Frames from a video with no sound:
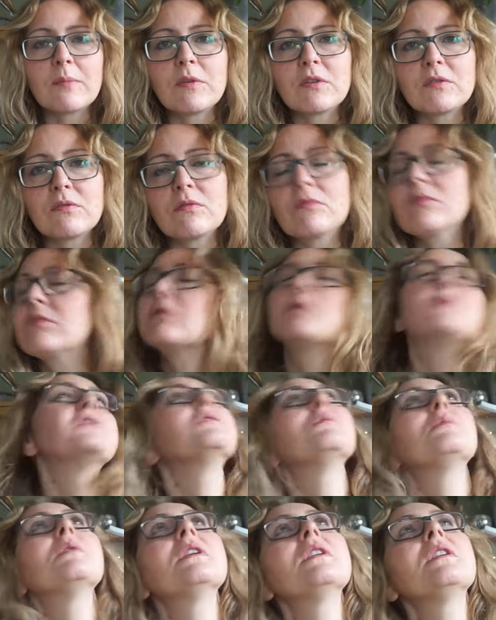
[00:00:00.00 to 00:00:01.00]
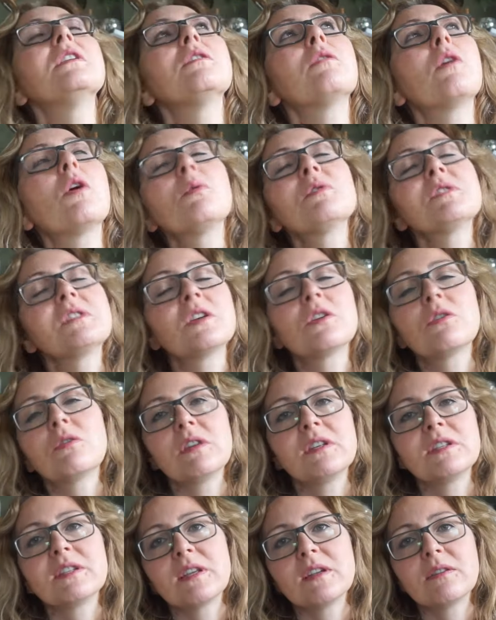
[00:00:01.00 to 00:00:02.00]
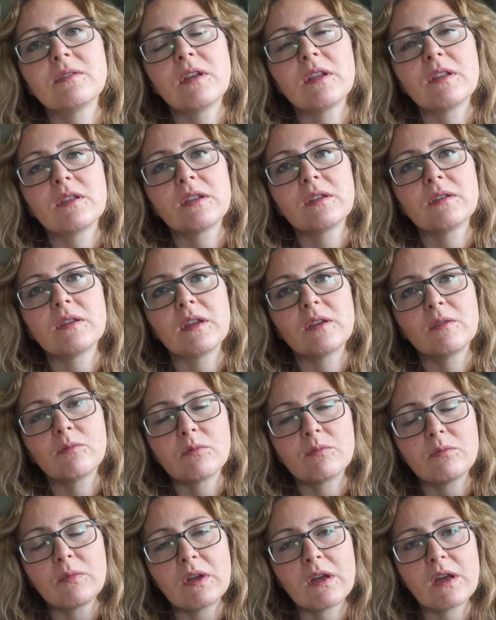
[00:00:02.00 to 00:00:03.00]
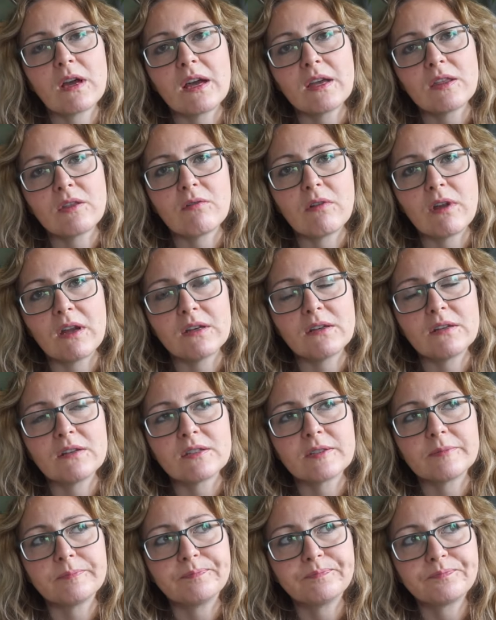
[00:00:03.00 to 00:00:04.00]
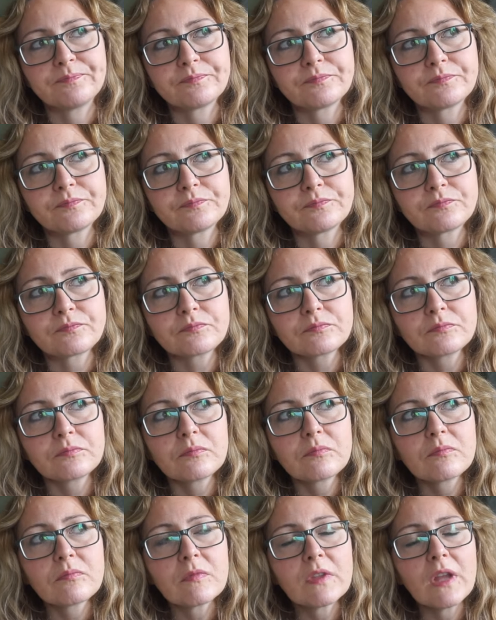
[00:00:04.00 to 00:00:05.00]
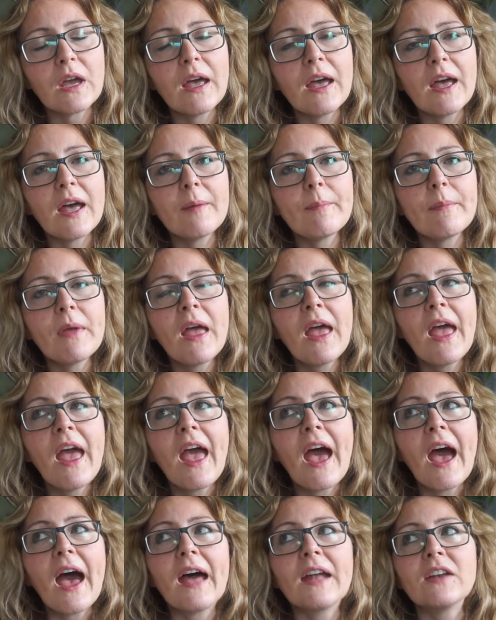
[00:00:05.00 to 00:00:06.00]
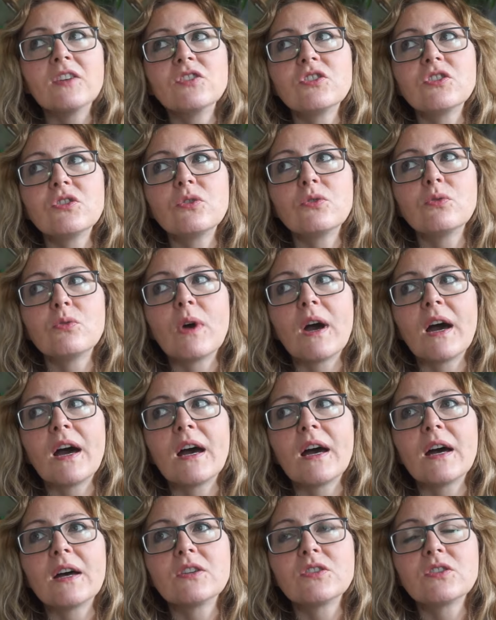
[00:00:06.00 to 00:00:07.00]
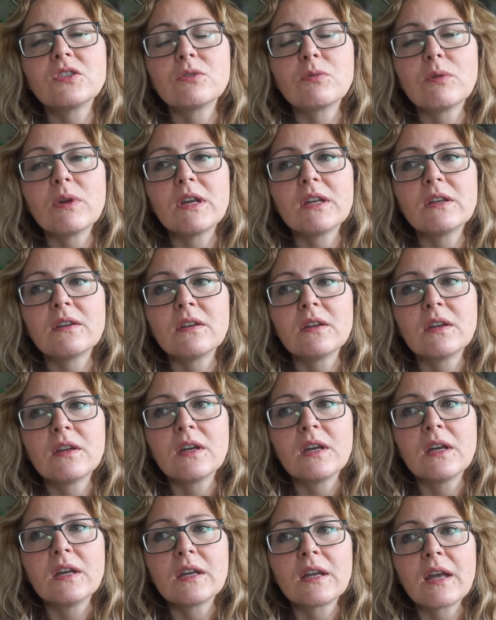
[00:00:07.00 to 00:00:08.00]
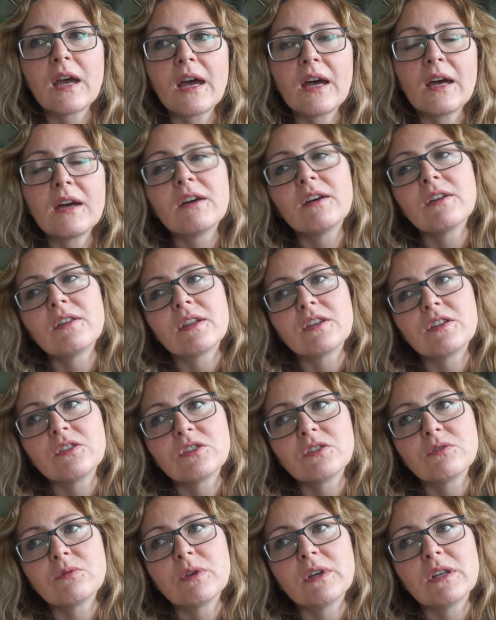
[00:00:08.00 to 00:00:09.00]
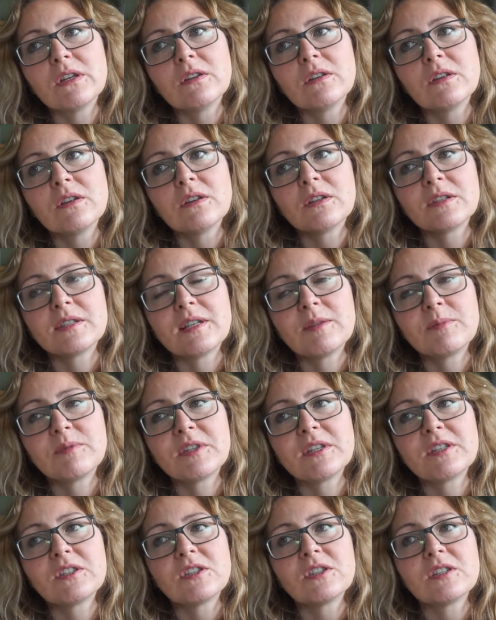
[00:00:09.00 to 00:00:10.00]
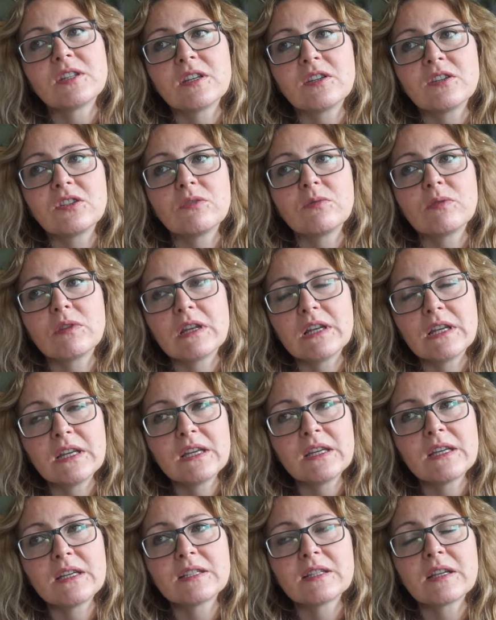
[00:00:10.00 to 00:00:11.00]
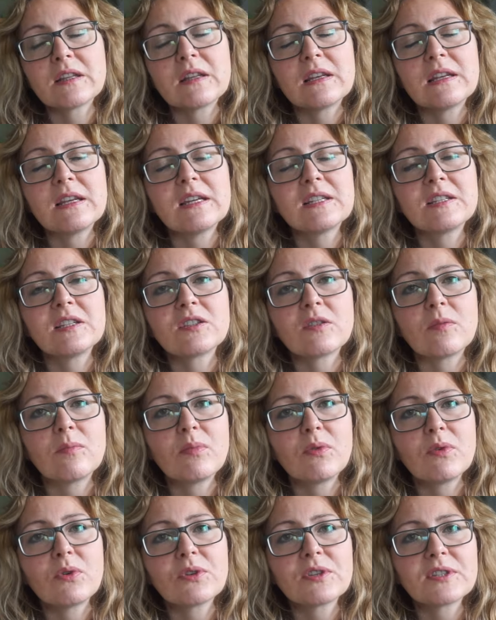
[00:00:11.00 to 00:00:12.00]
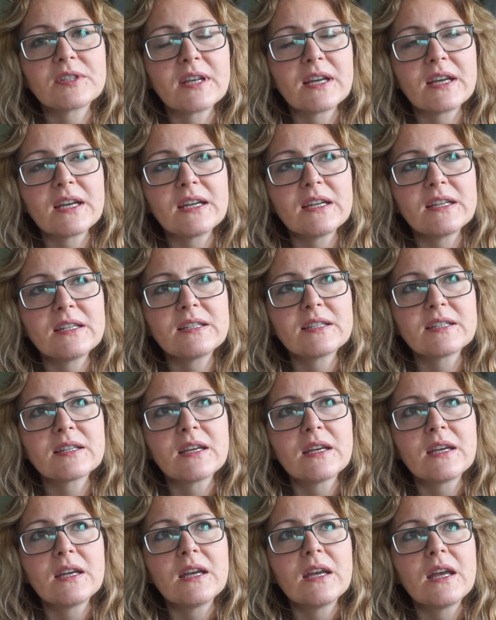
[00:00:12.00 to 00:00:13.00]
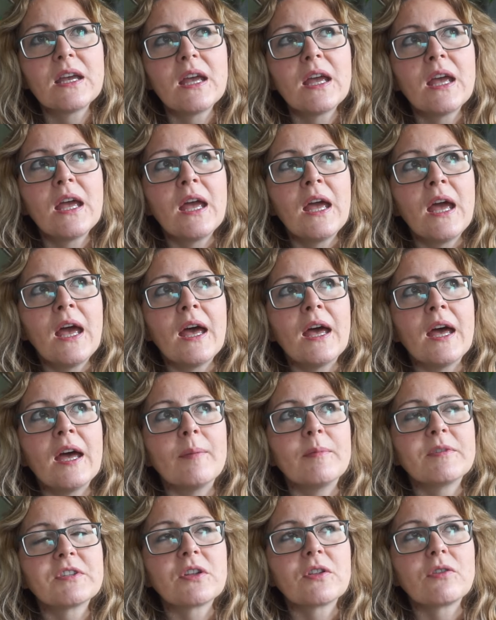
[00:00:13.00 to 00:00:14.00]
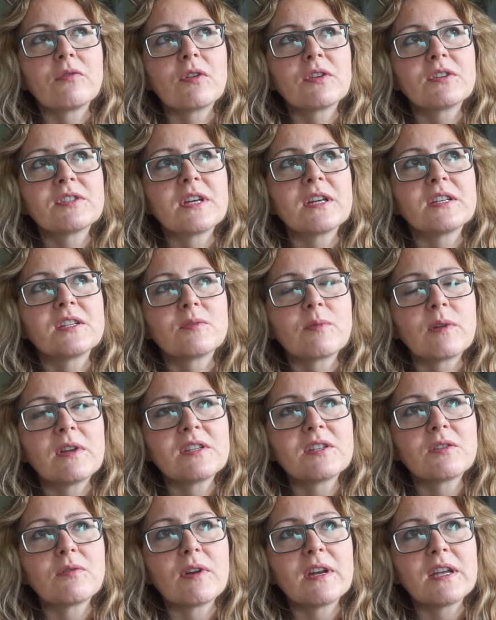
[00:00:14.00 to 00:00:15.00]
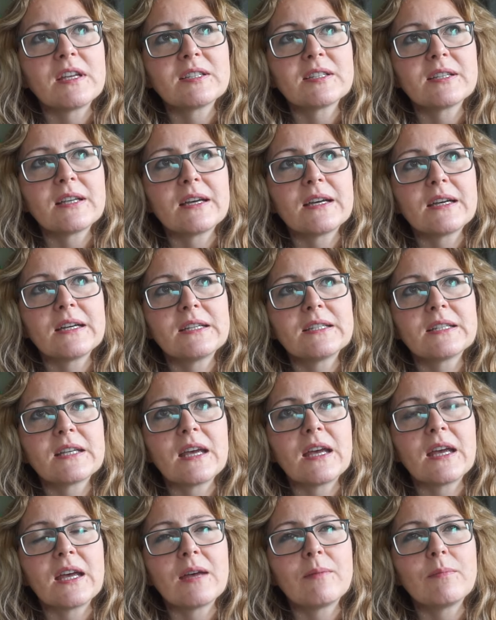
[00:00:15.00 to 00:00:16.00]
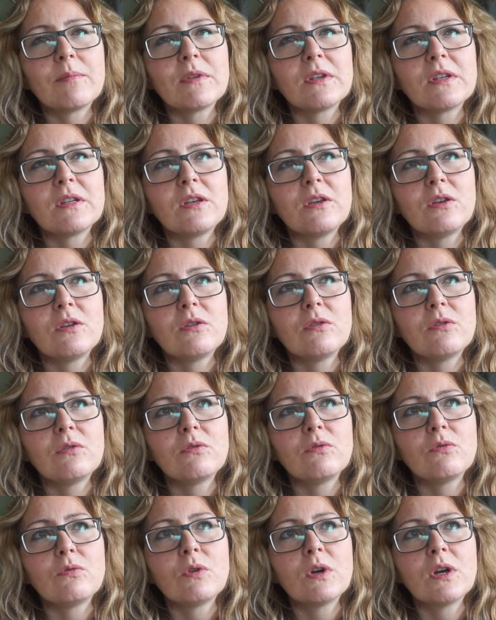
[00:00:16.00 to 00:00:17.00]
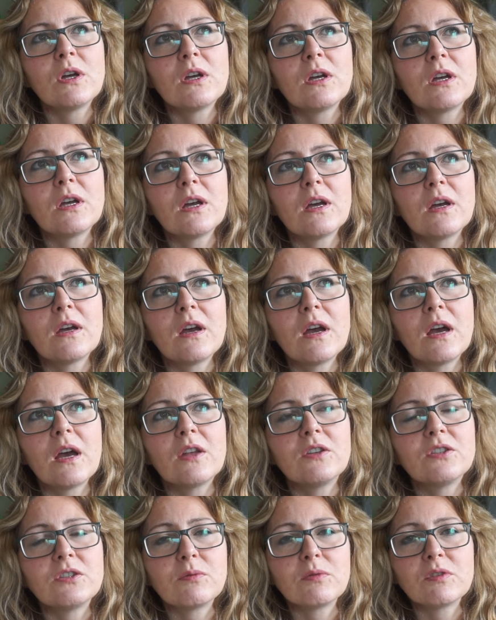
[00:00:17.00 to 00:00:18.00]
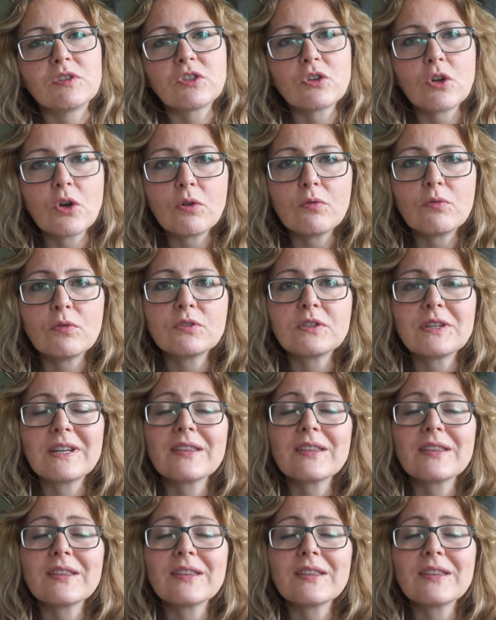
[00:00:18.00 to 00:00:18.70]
You, you're doing, you're always increasing at, at either end. Um, and you are doing garter, then you're doing the slip stitches, then you're doing the lace, and the lace is on both sides. Um, it's on the wrong side as well as the right side. Um, you are doing short rows.